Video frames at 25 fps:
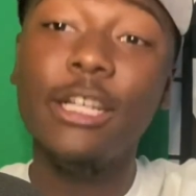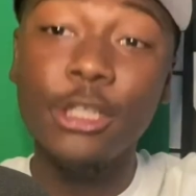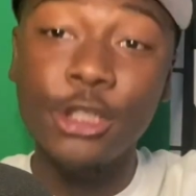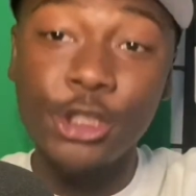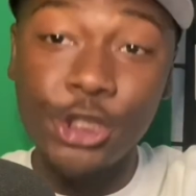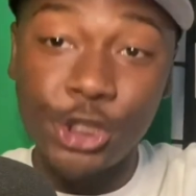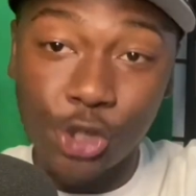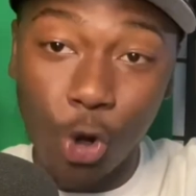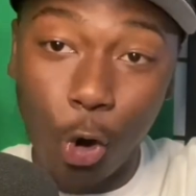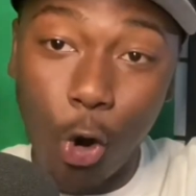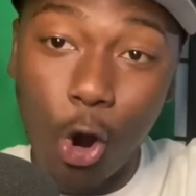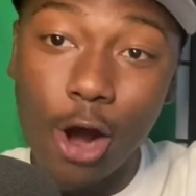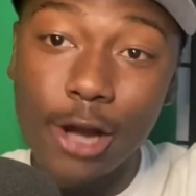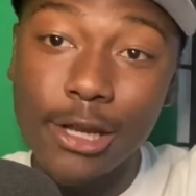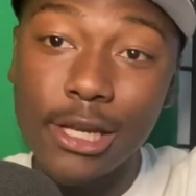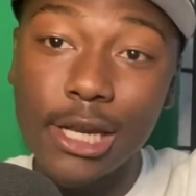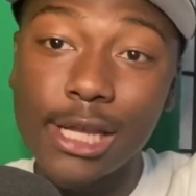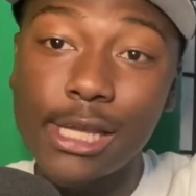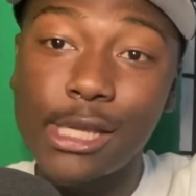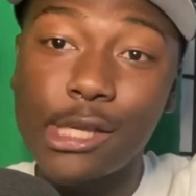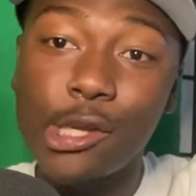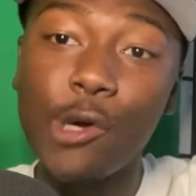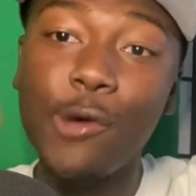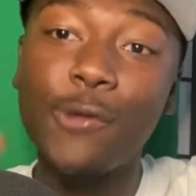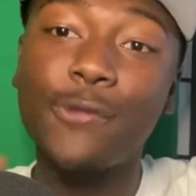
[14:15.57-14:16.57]
Join the
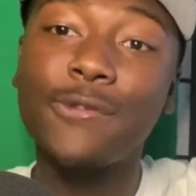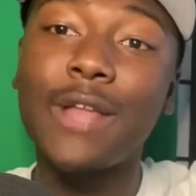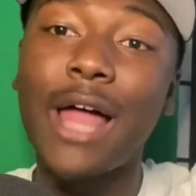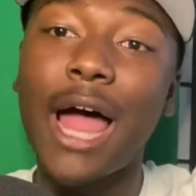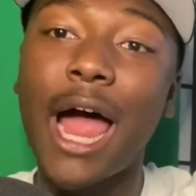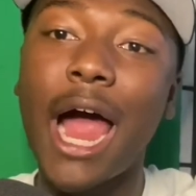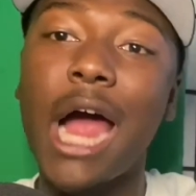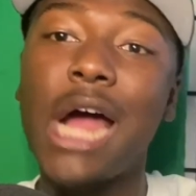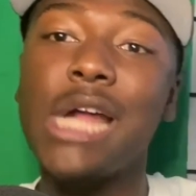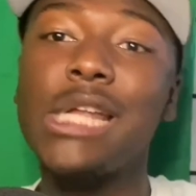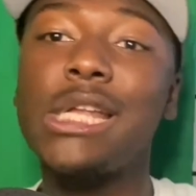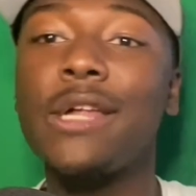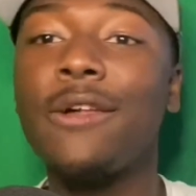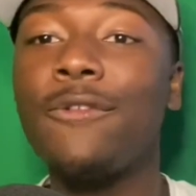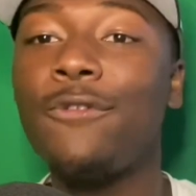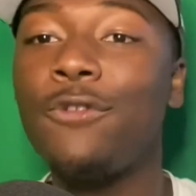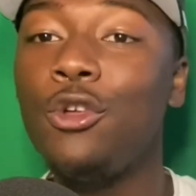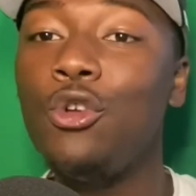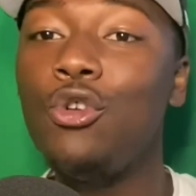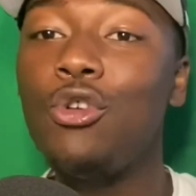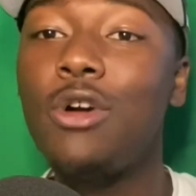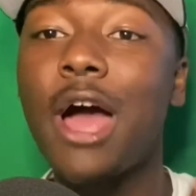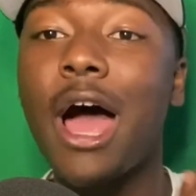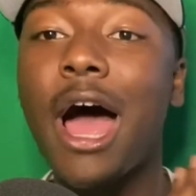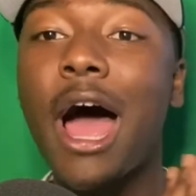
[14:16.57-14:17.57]
Two Flyers if
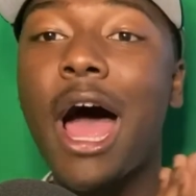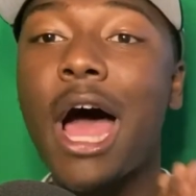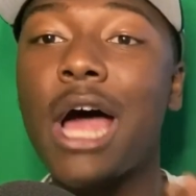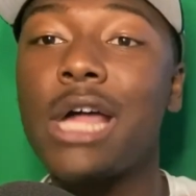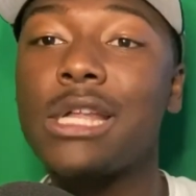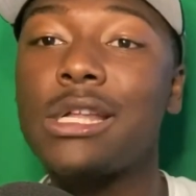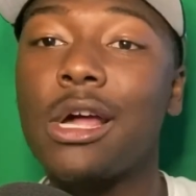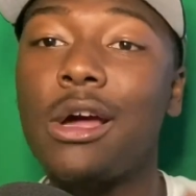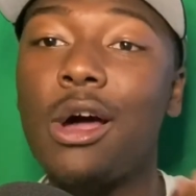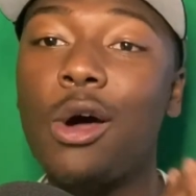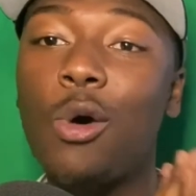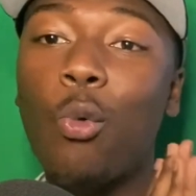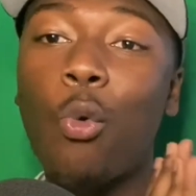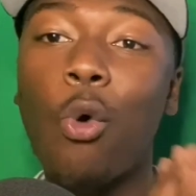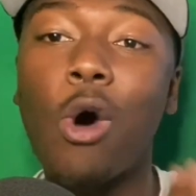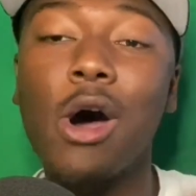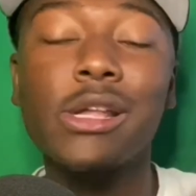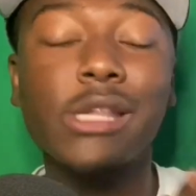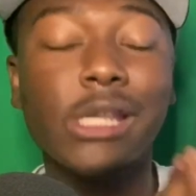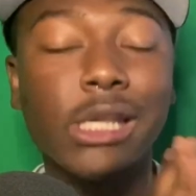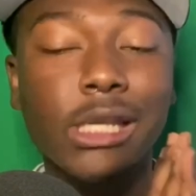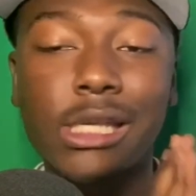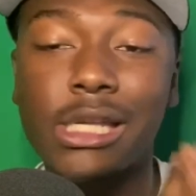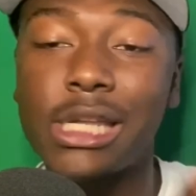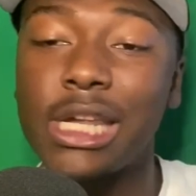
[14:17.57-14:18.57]
you guys
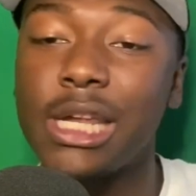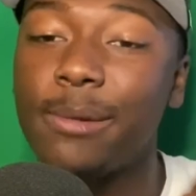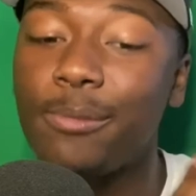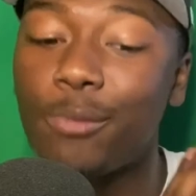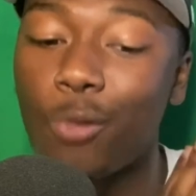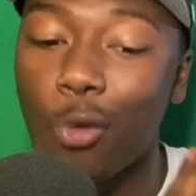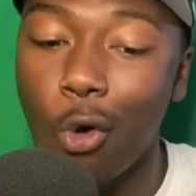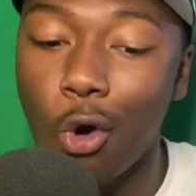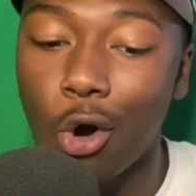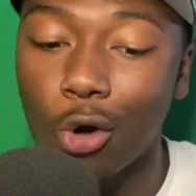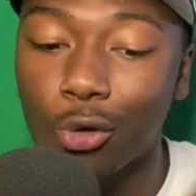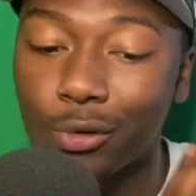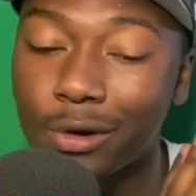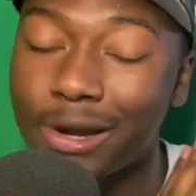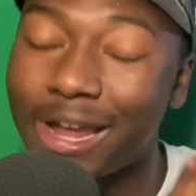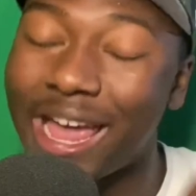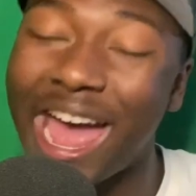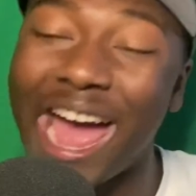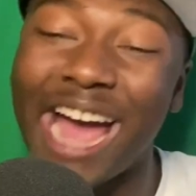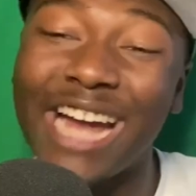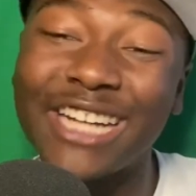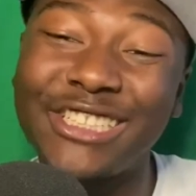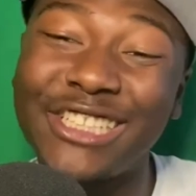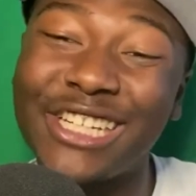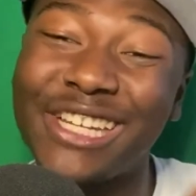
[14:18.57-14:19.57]
want to see more
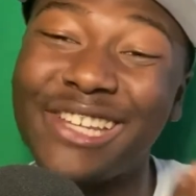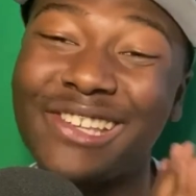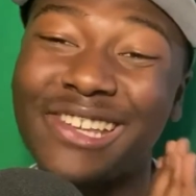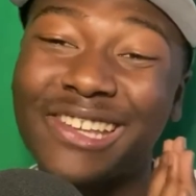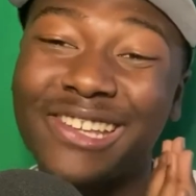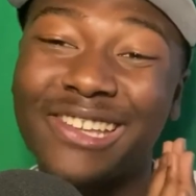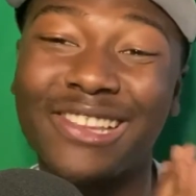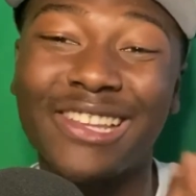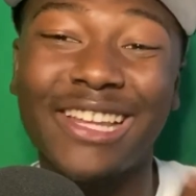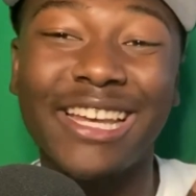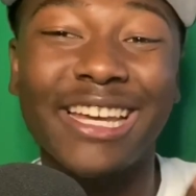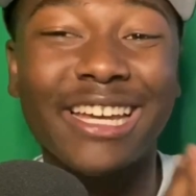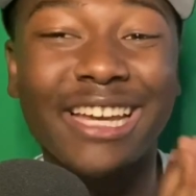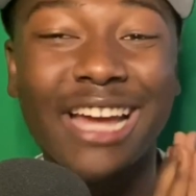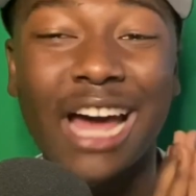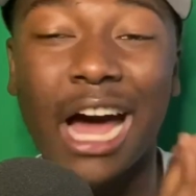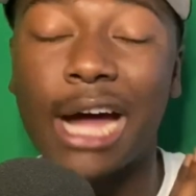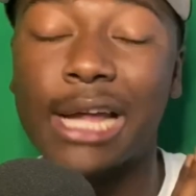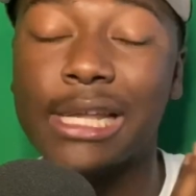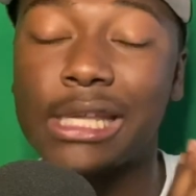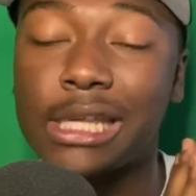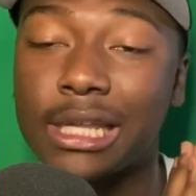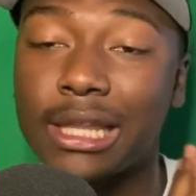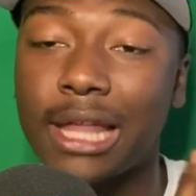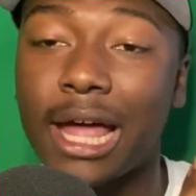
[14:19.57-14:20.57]
reactions and lit
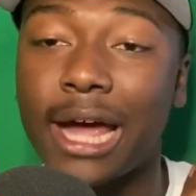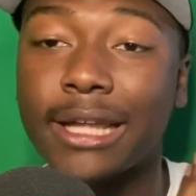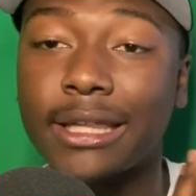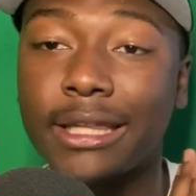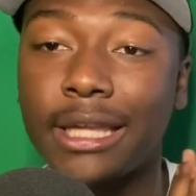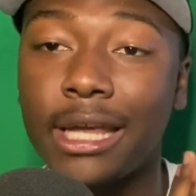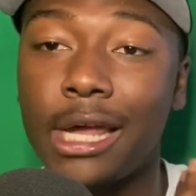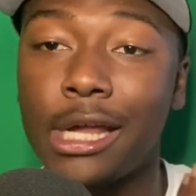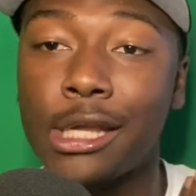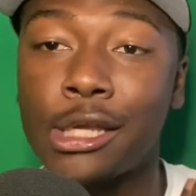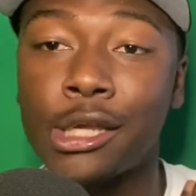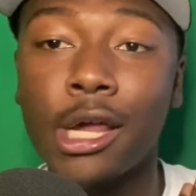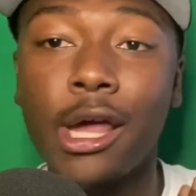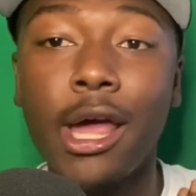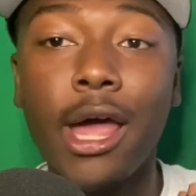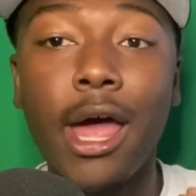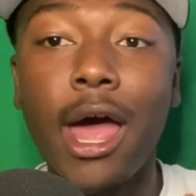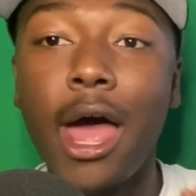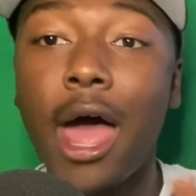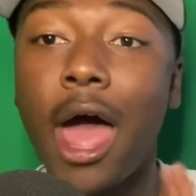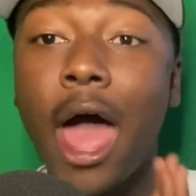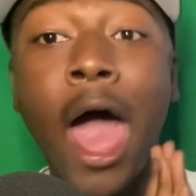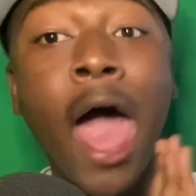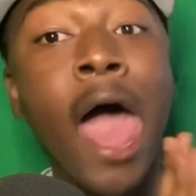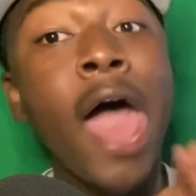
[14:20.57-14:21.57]
content like this.
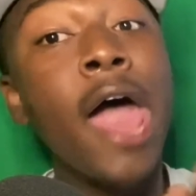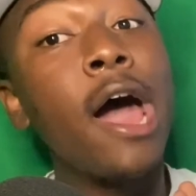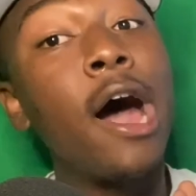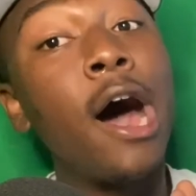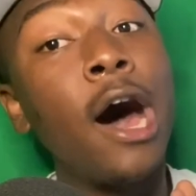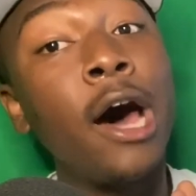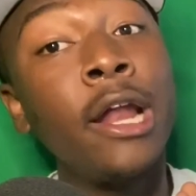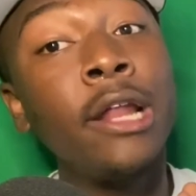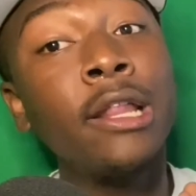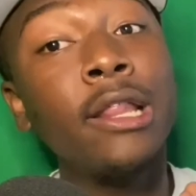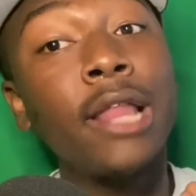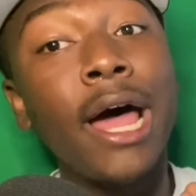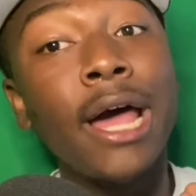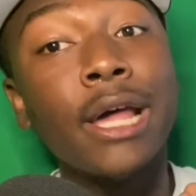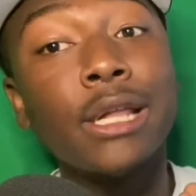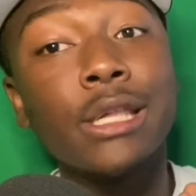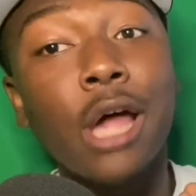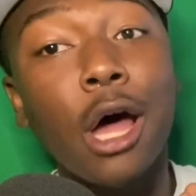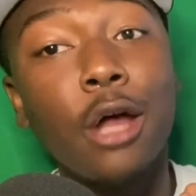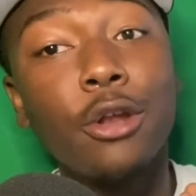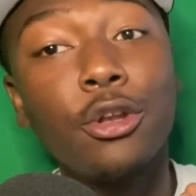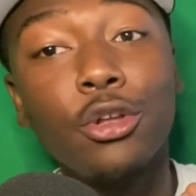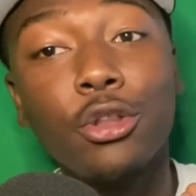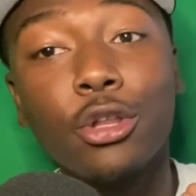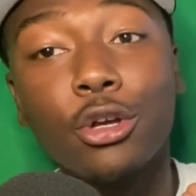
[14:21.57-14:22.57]
Hey, 100 likes,
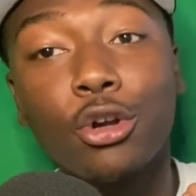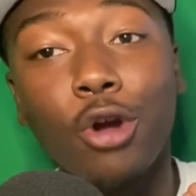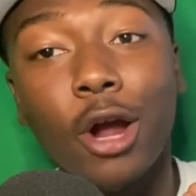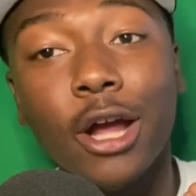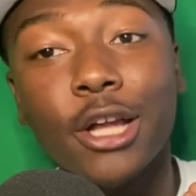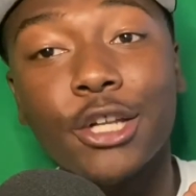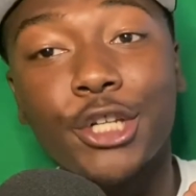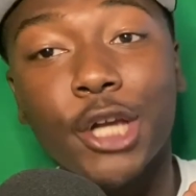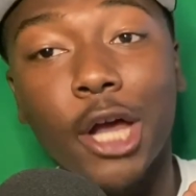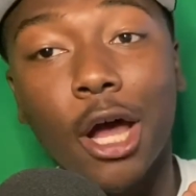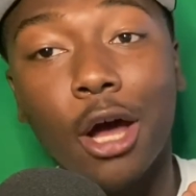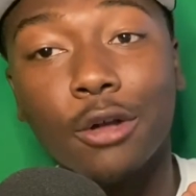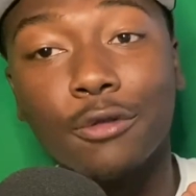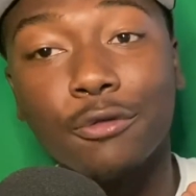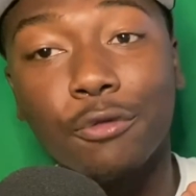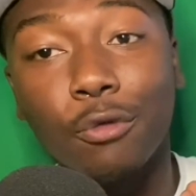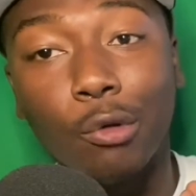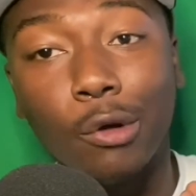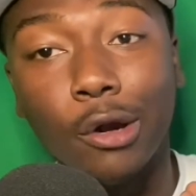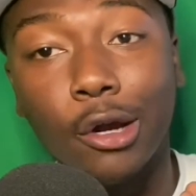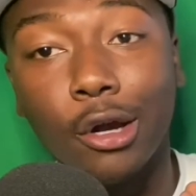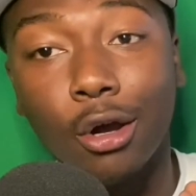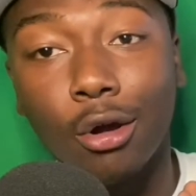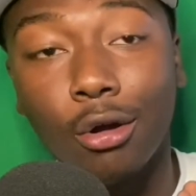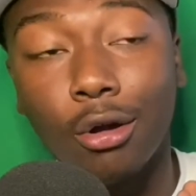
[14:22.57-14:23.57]
I'll do the crate challenge
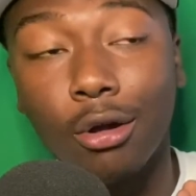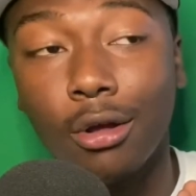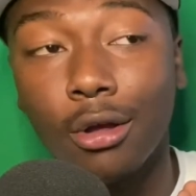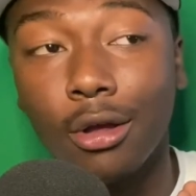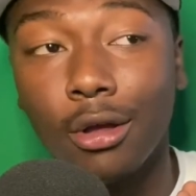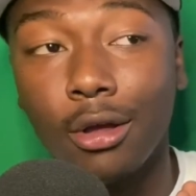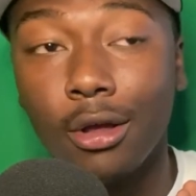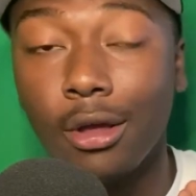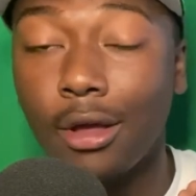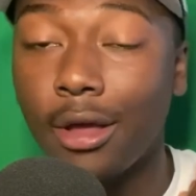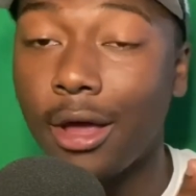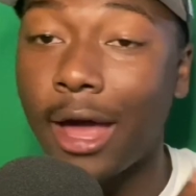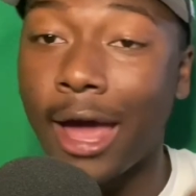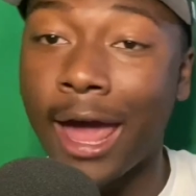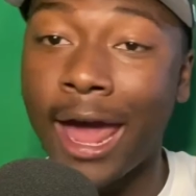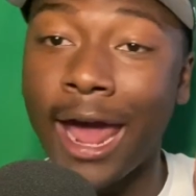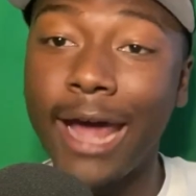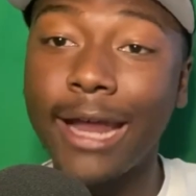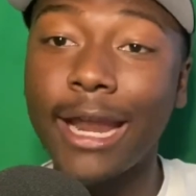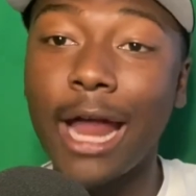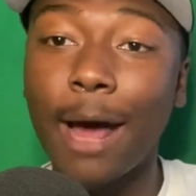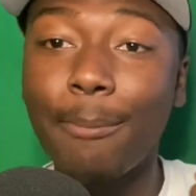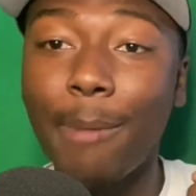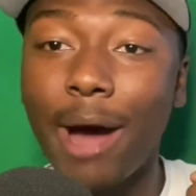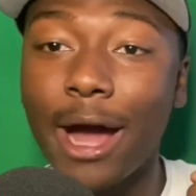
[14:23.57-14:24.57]
for real.
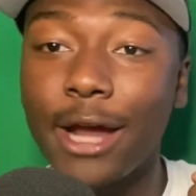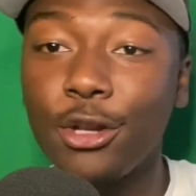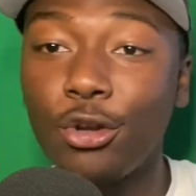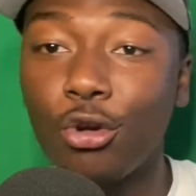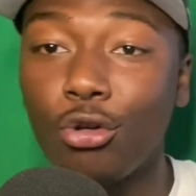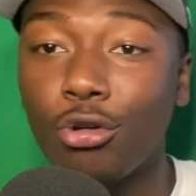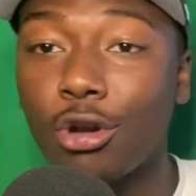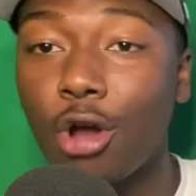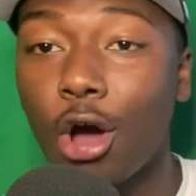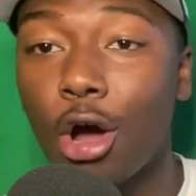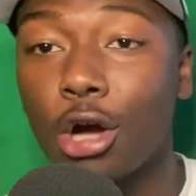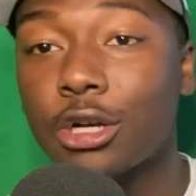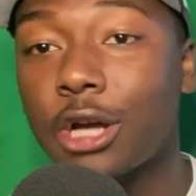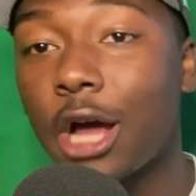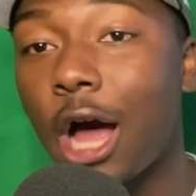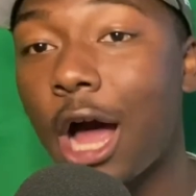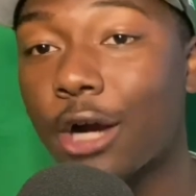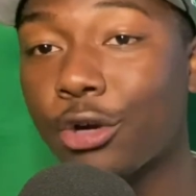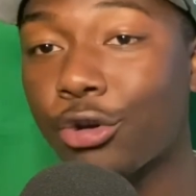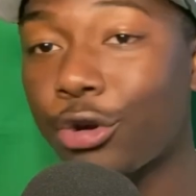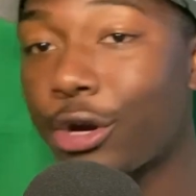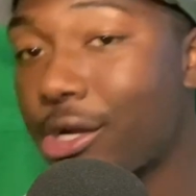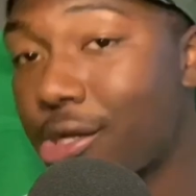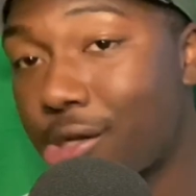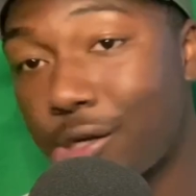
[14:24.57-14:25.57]
And I might do it on
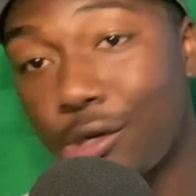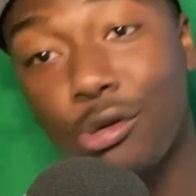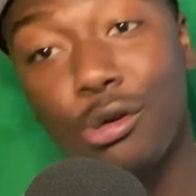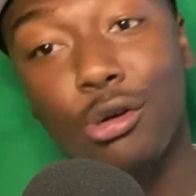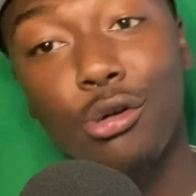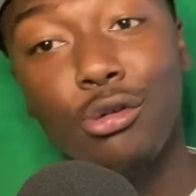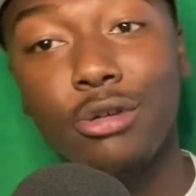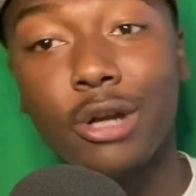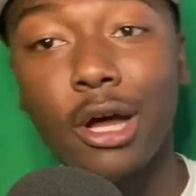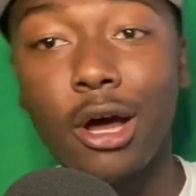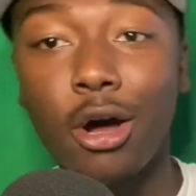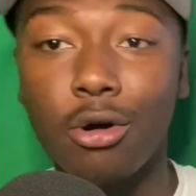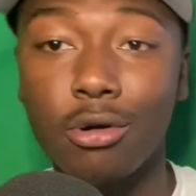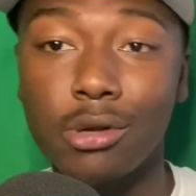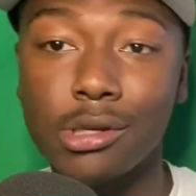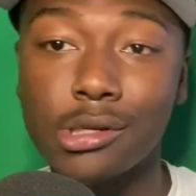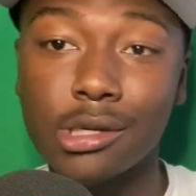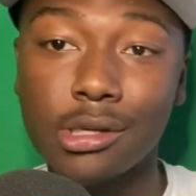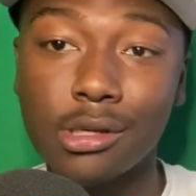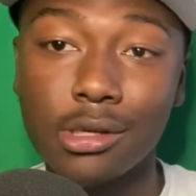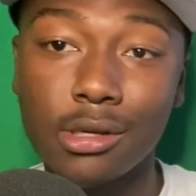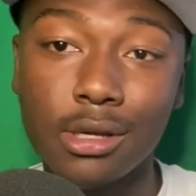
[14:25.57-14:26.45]
concrete, too. Who knows?